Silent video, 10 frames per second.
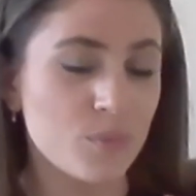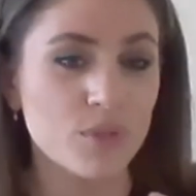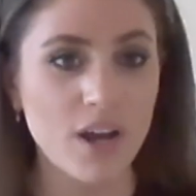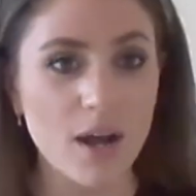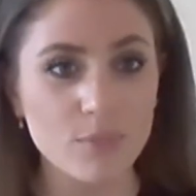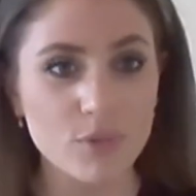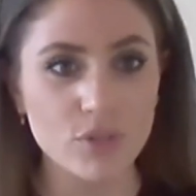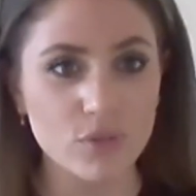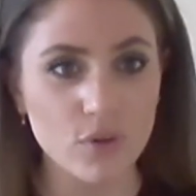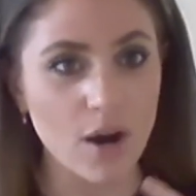often would
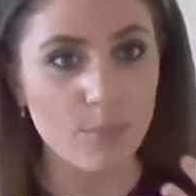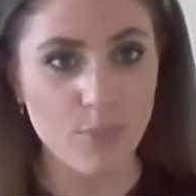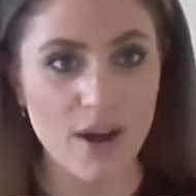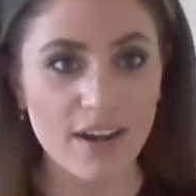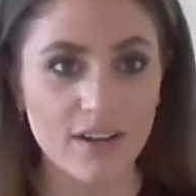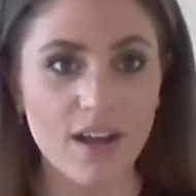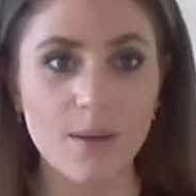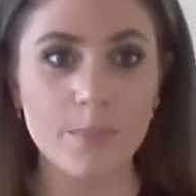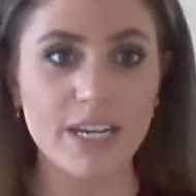come to your umbrella